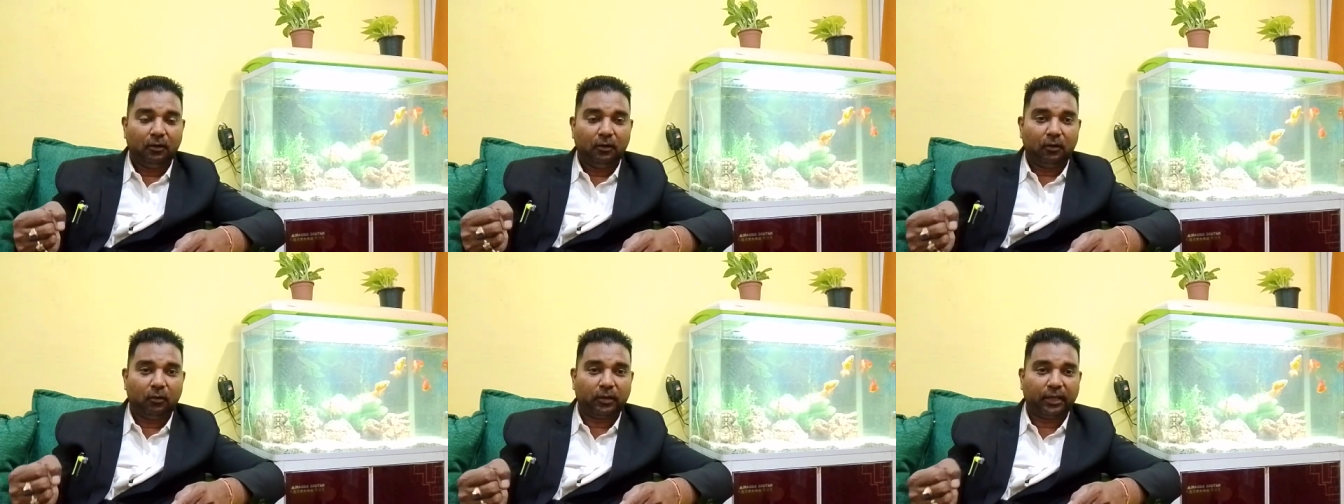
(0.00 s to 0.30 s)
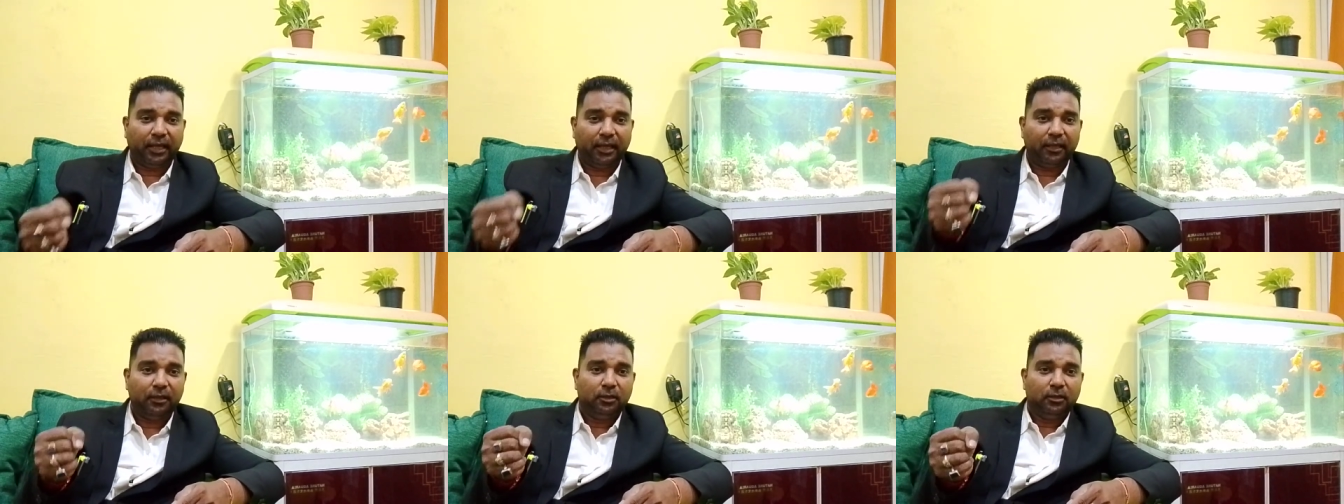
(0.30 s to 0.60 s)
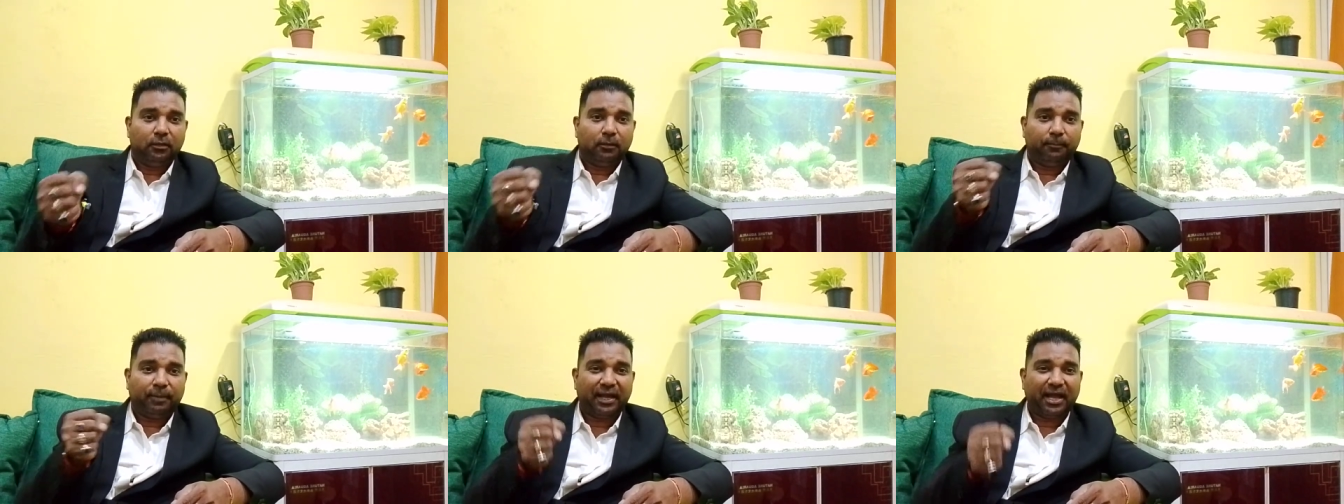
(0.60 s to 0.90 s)
Okay,
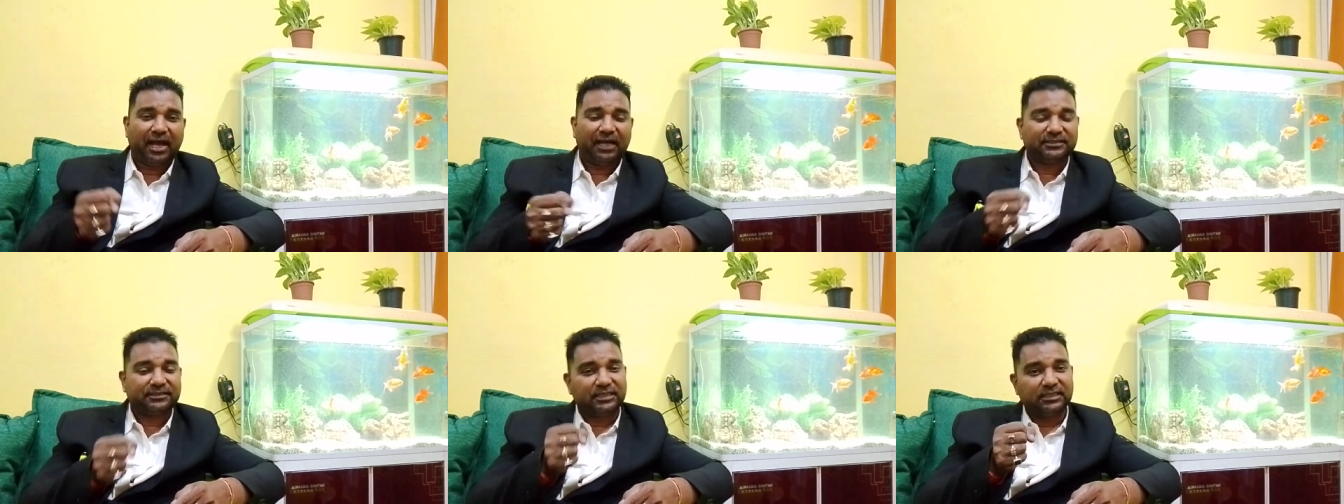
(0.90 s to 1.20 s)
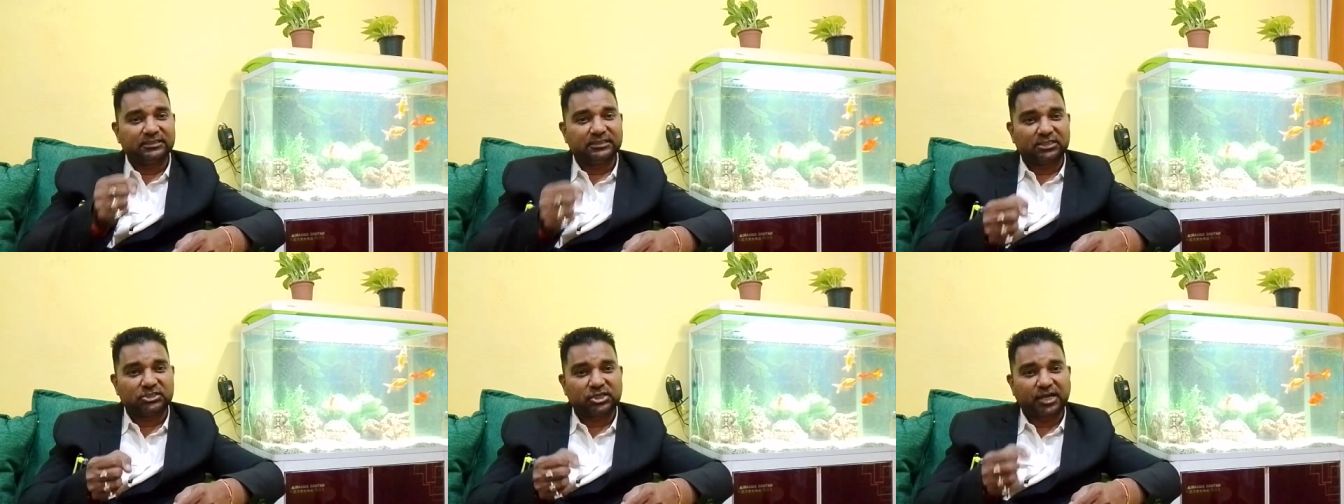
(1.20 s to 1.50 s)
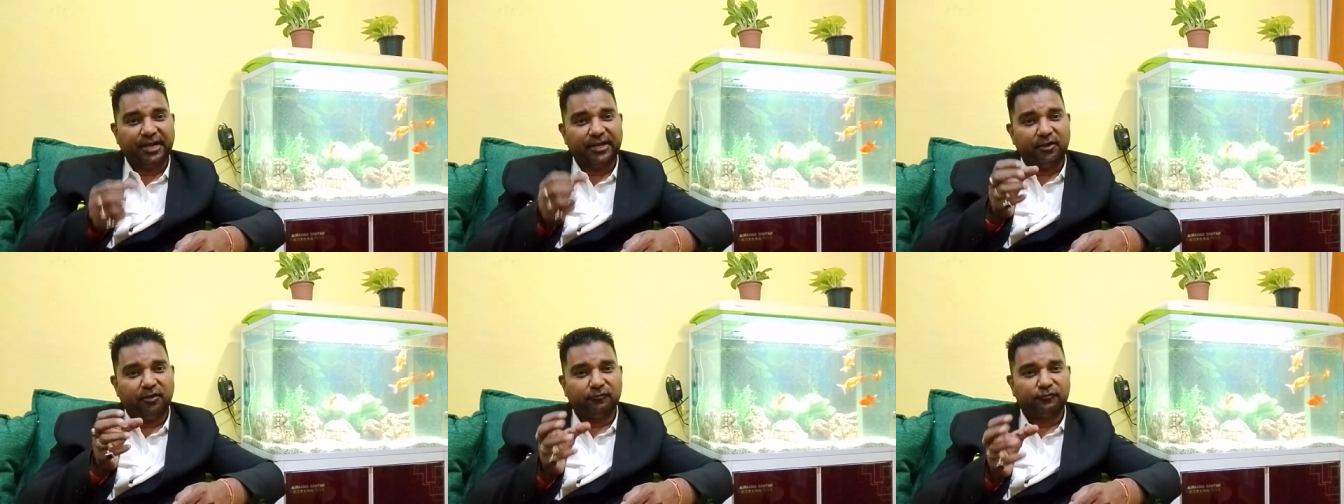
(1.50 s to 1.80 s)
by asking such
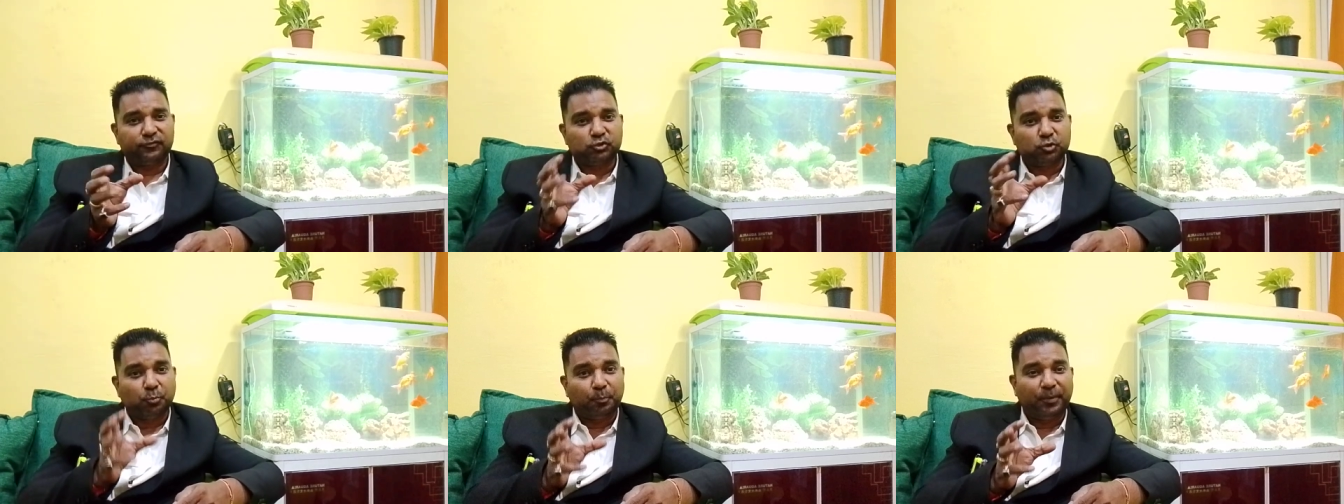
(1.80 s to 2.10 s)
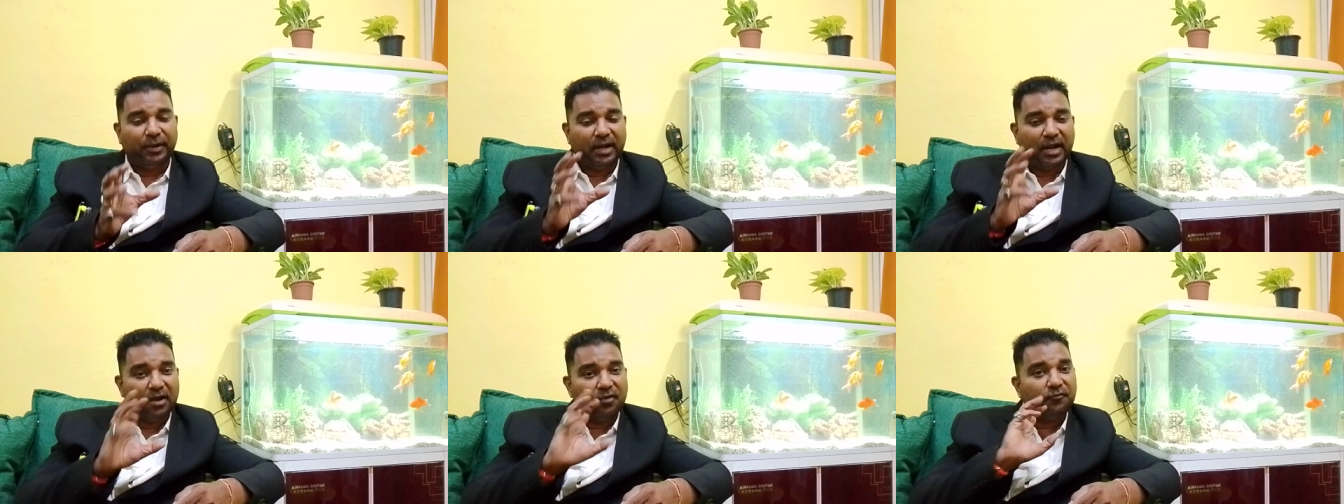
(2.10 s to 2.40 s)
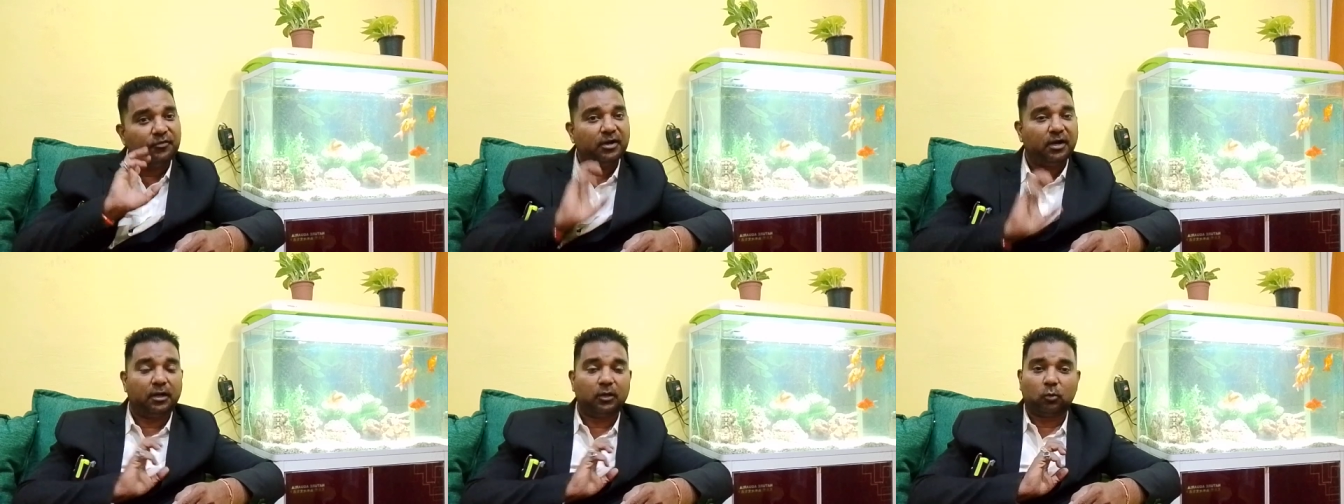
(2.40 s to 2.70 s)
kind of stupid
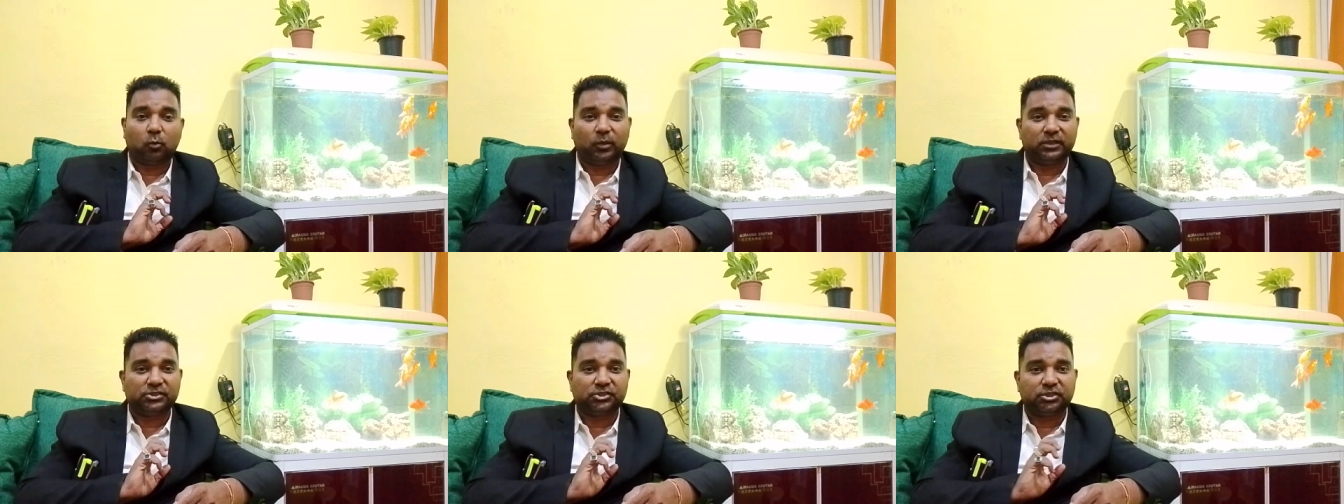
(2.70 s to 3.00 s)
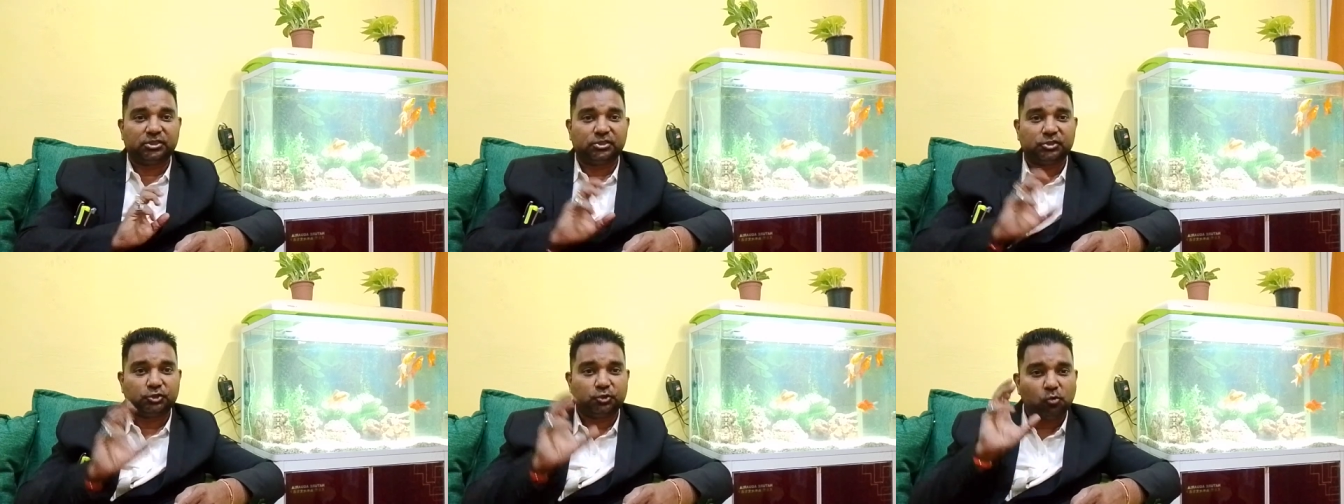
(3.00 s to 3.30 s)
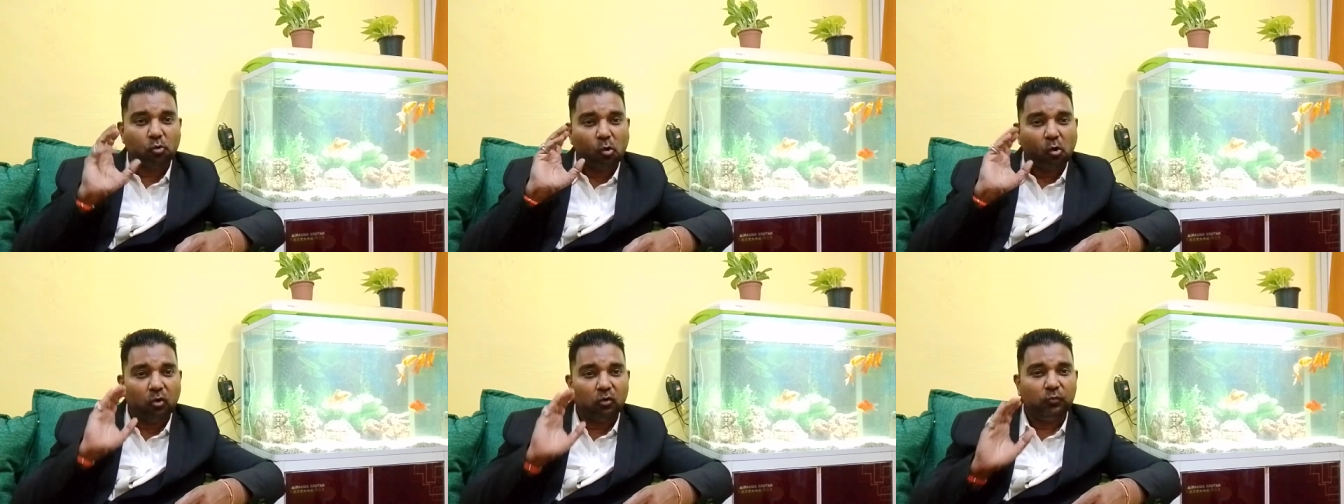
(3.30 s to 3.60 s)
and weird questions,
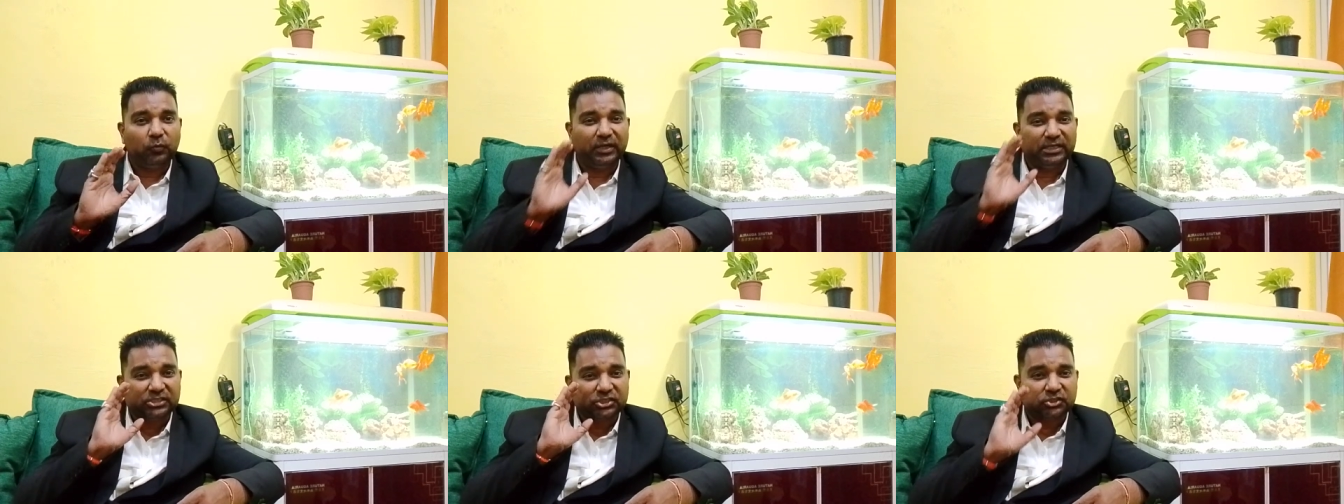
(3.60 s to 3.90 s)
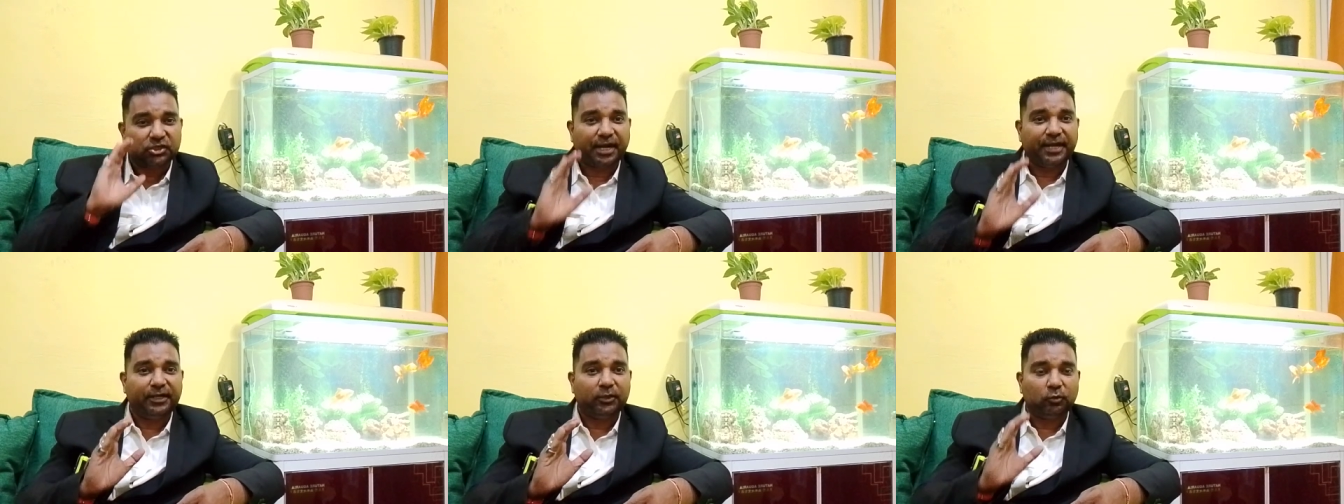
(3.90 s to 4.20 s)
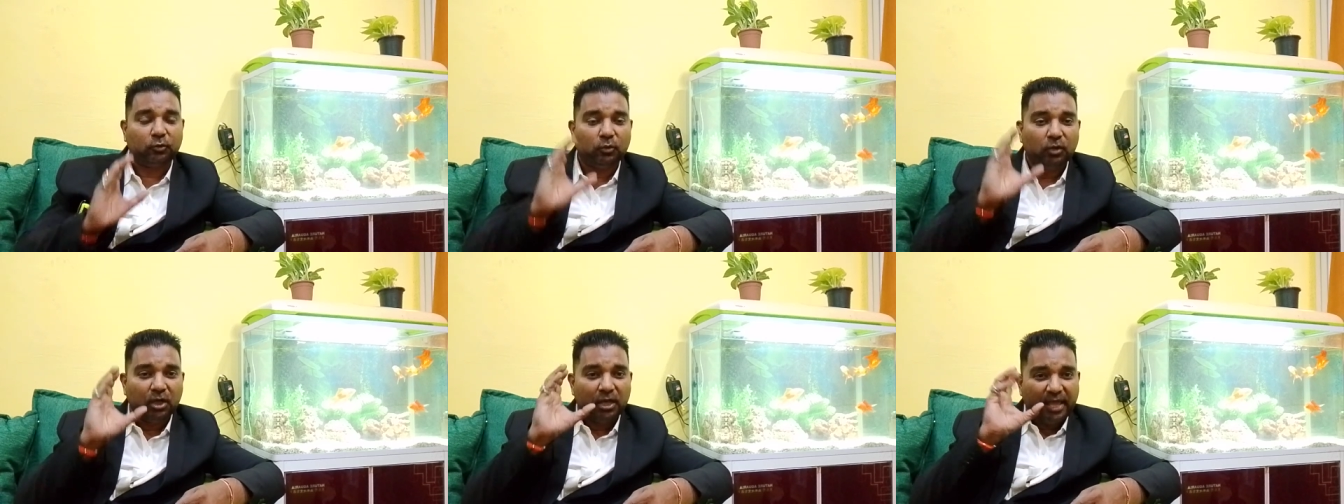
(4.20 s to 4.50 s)
you always try
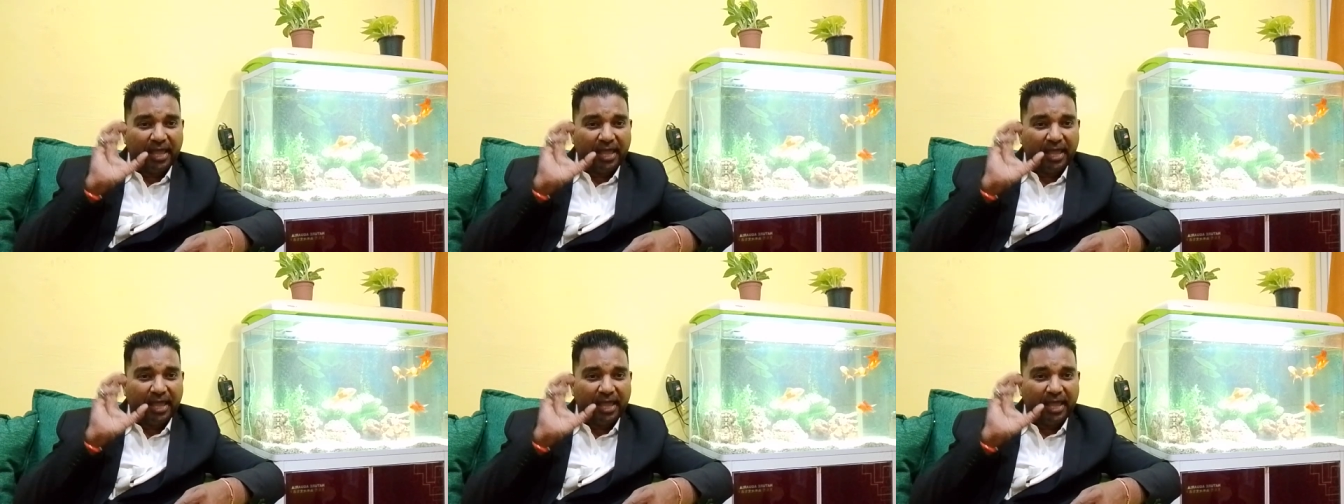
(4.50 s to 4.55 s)
to